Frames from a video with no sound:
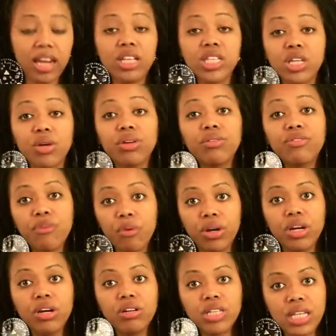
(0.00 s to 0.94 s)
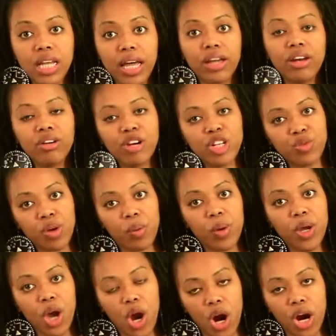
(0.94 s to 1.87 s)
And so four years later is where
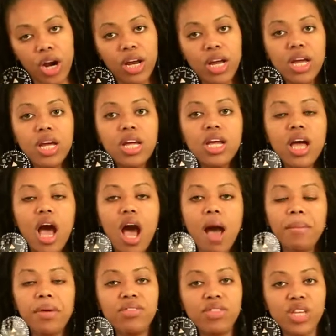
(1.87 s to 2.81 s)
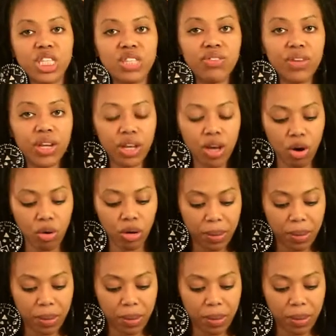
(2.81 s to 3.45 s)
we are um, in this video.